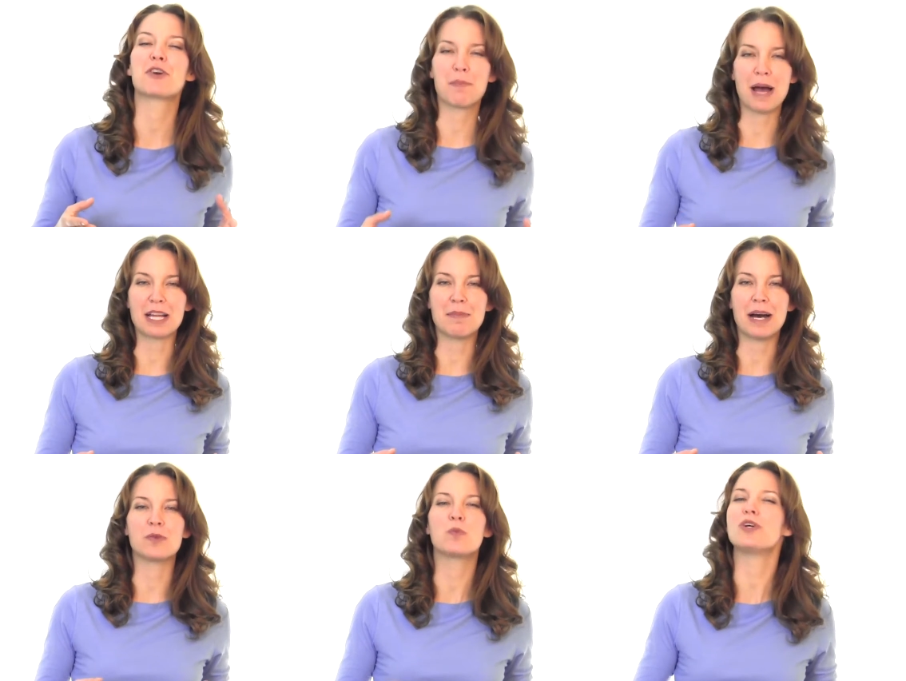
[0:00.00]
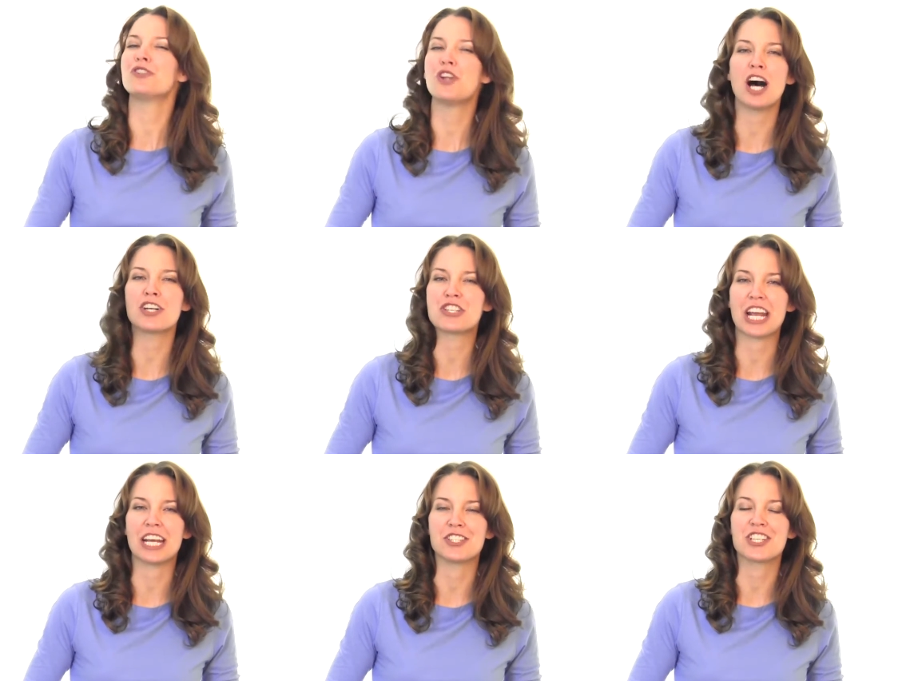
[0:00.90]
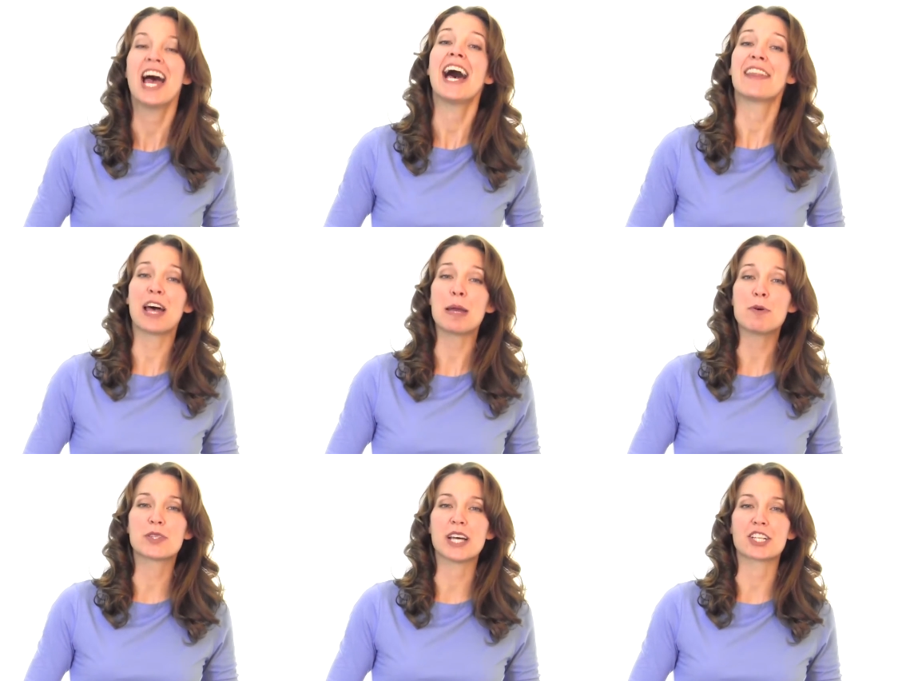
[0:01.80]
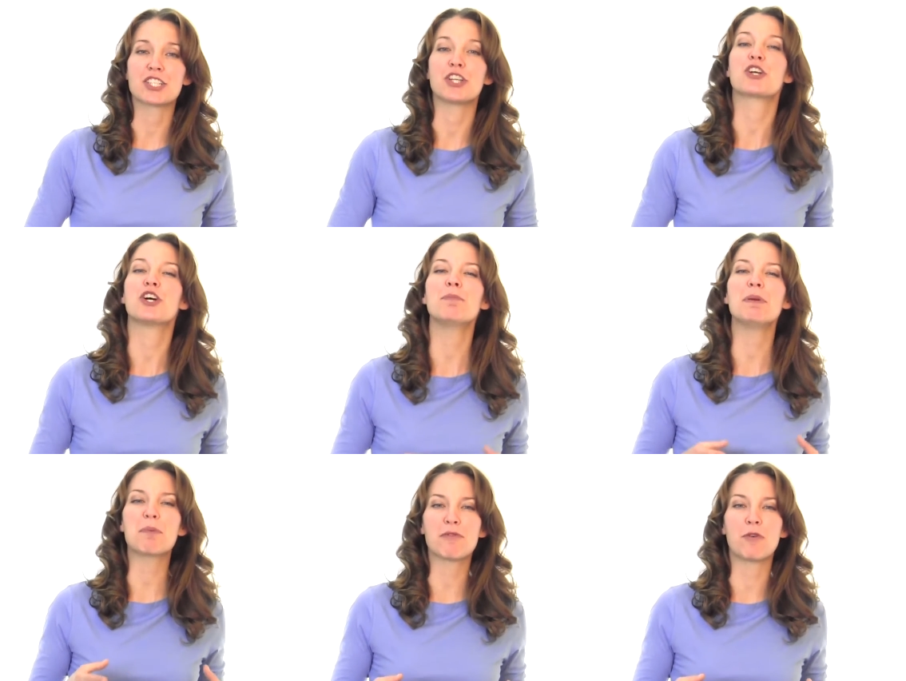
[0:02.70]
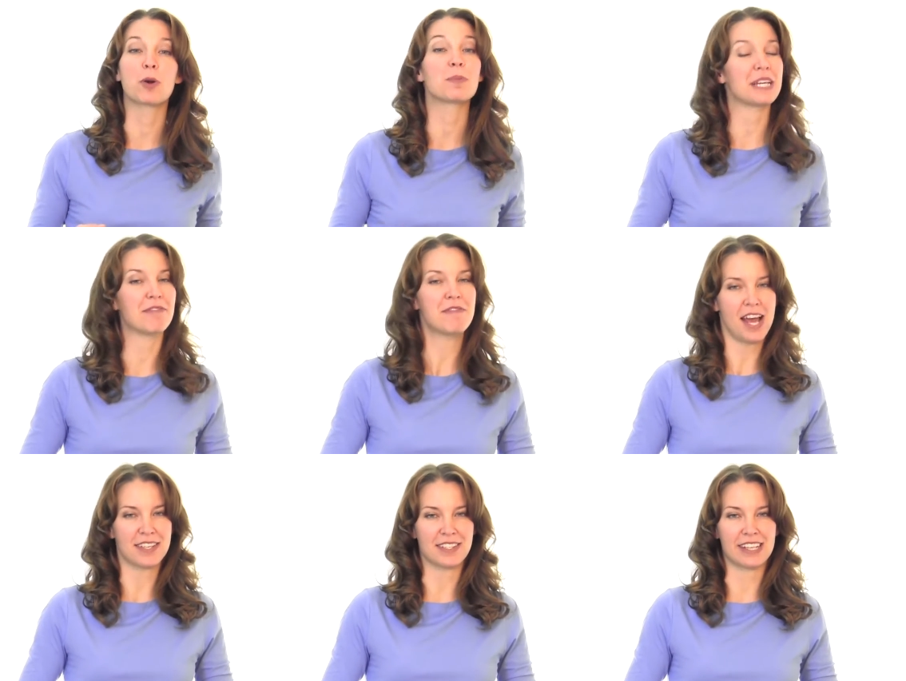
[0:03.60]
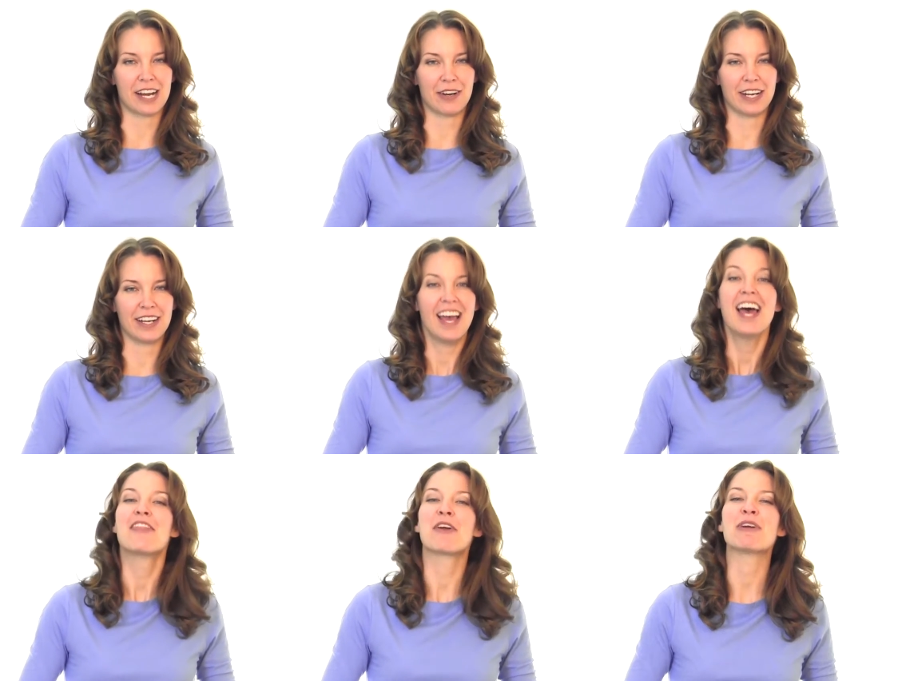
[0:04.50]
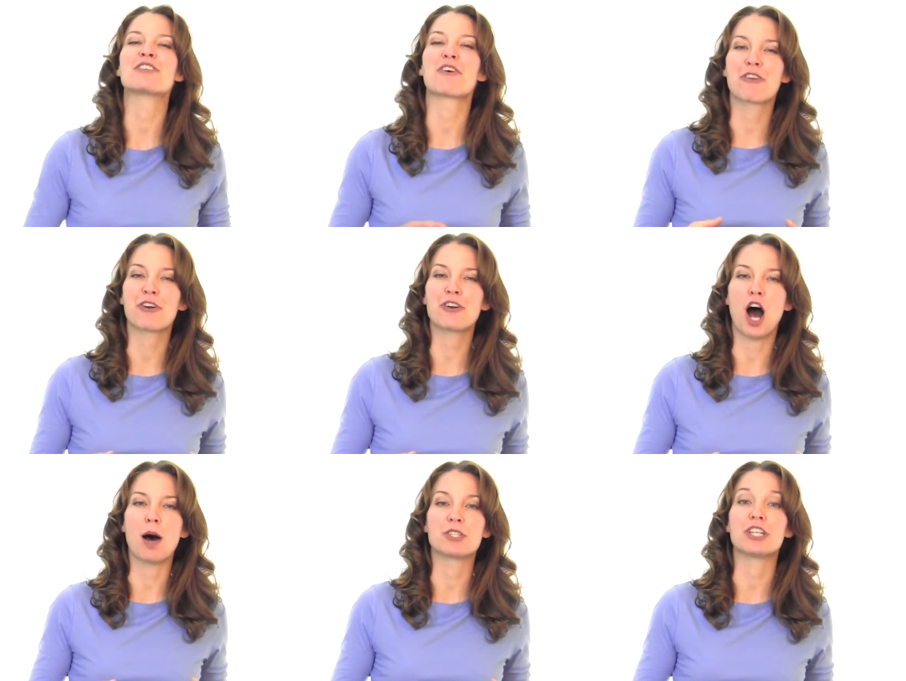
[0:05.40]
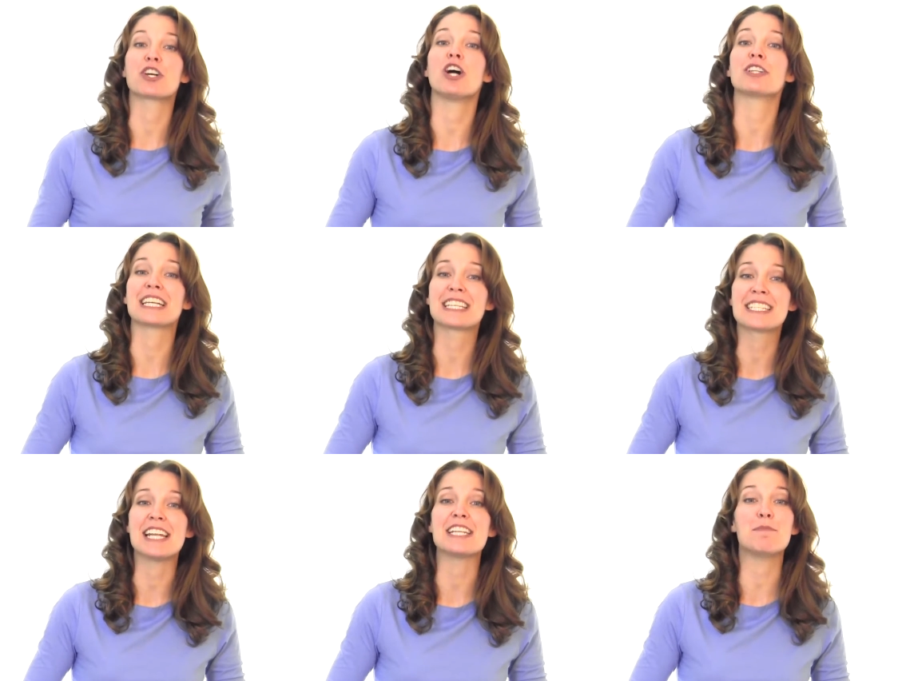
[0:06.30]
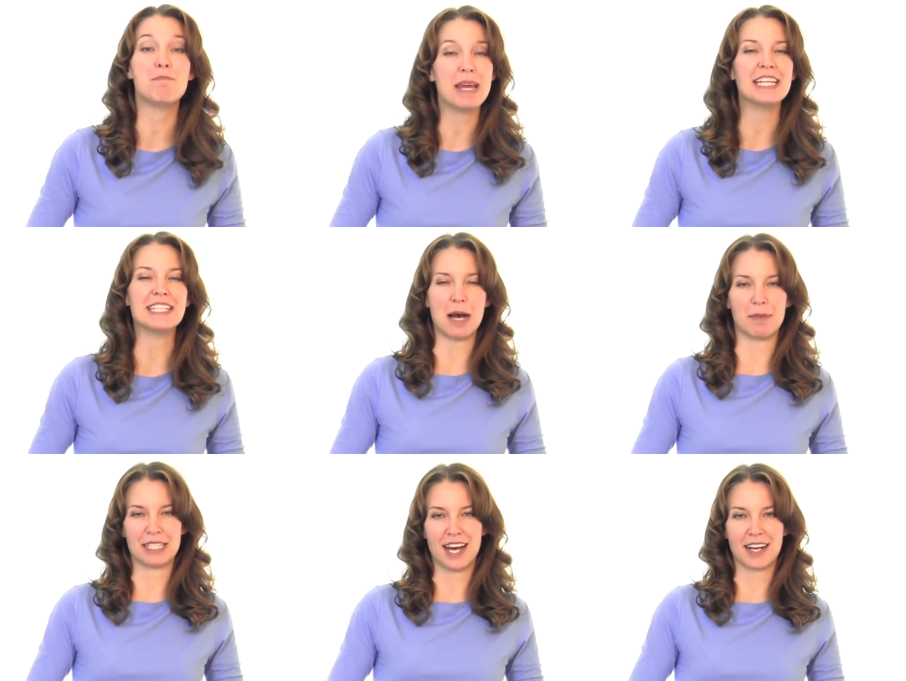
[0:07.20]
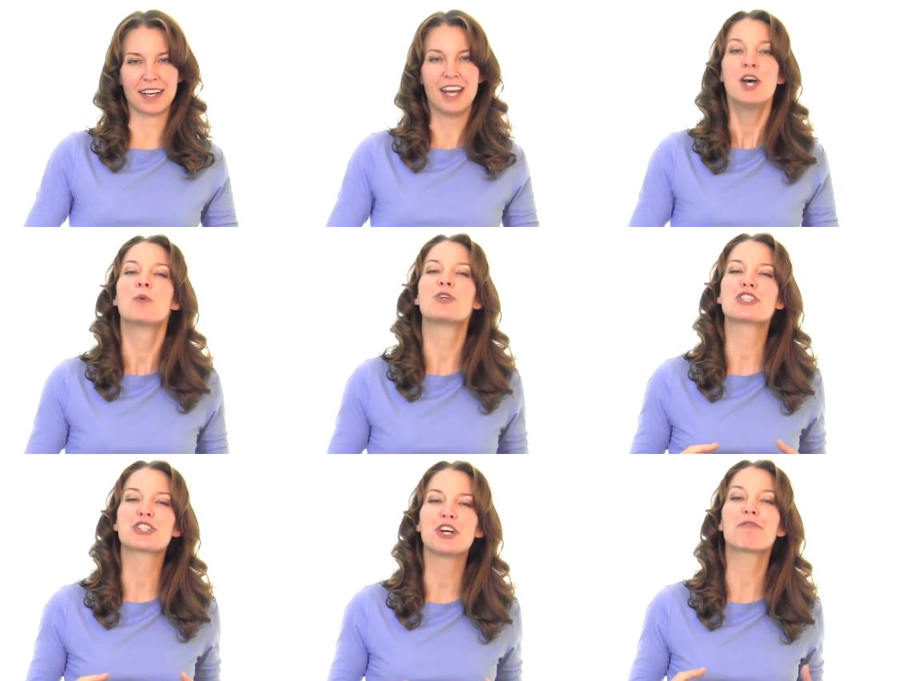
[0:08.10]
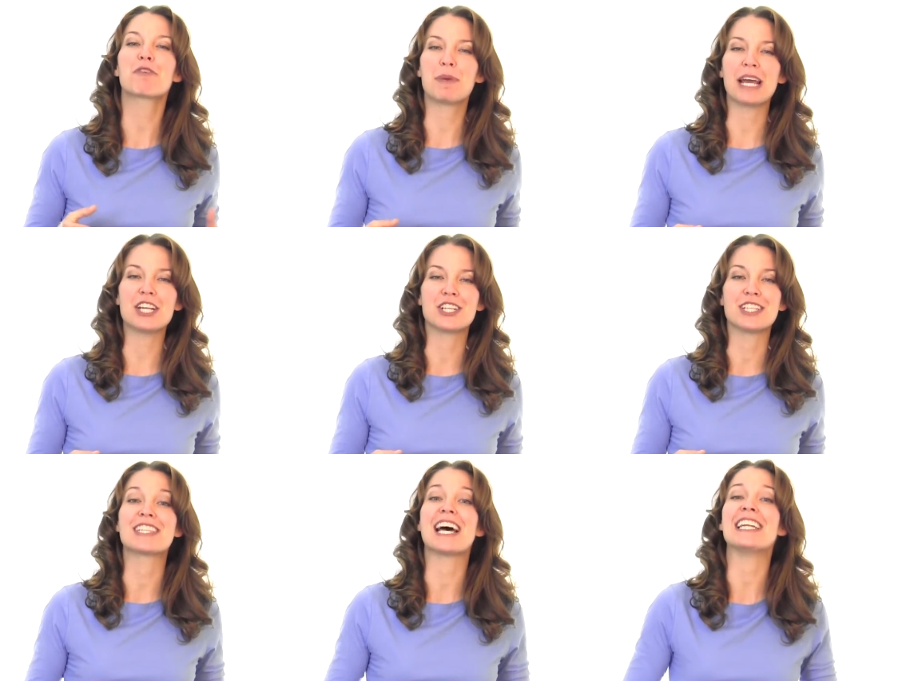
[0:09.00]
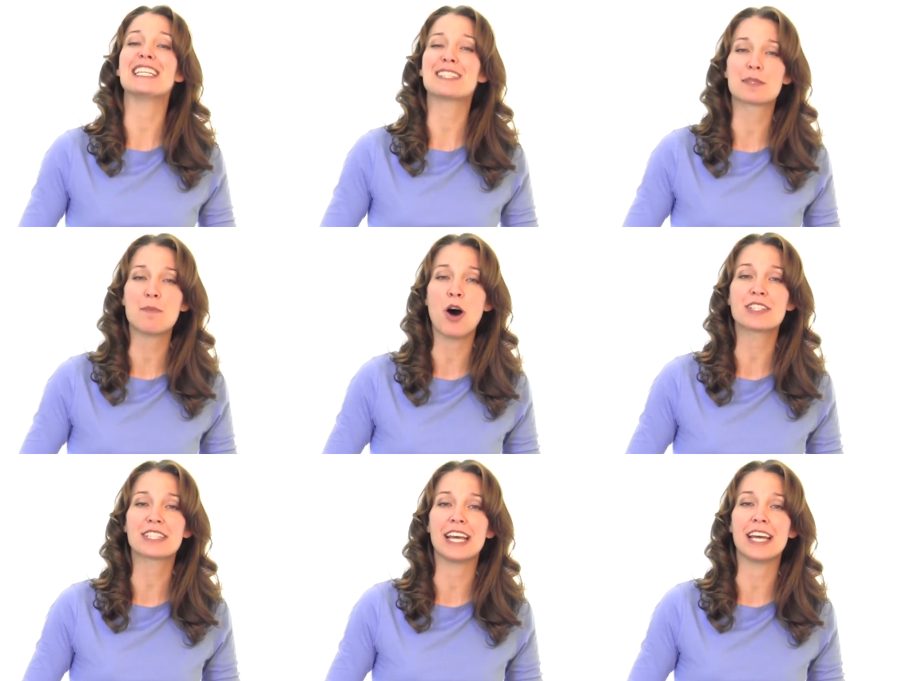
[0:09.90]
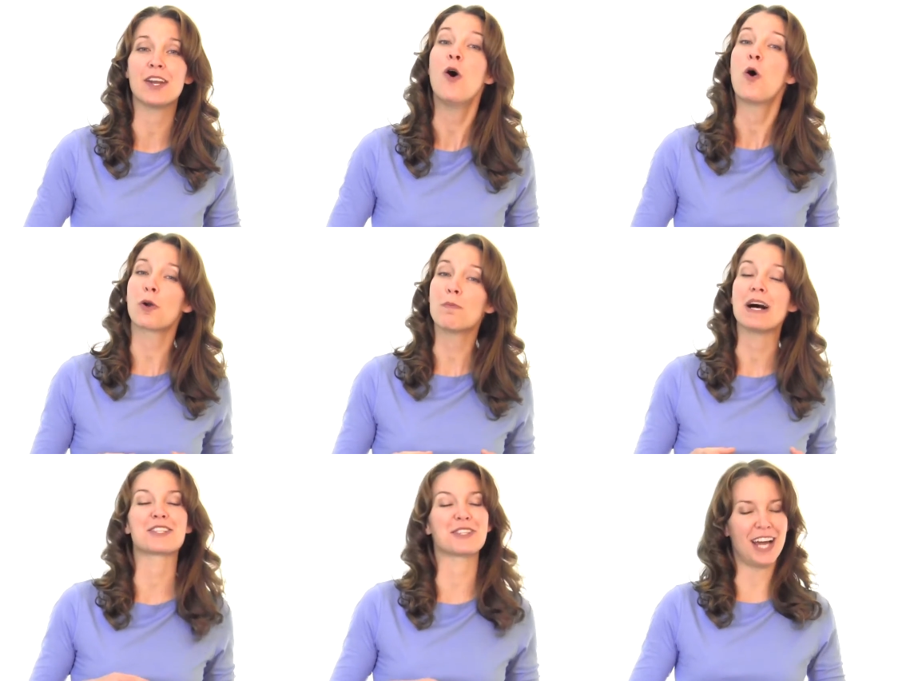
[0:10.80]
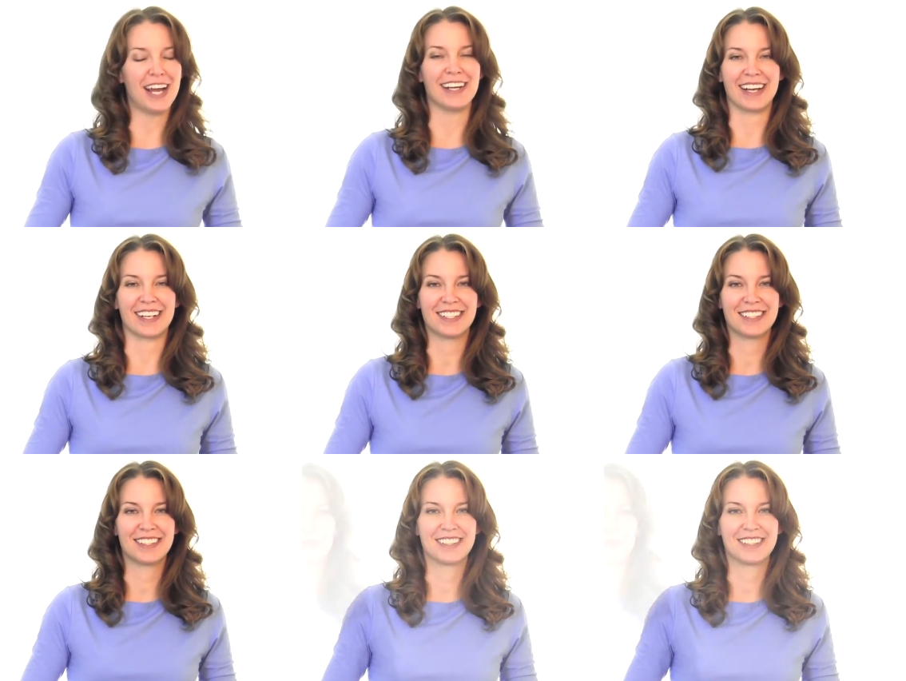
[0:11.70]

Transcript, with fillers: of your belly button will not change, and liposuction could be performed if necessary. There is a third option called extended mini tummy tuck, which is good for patients that need small skin or muscle tightening.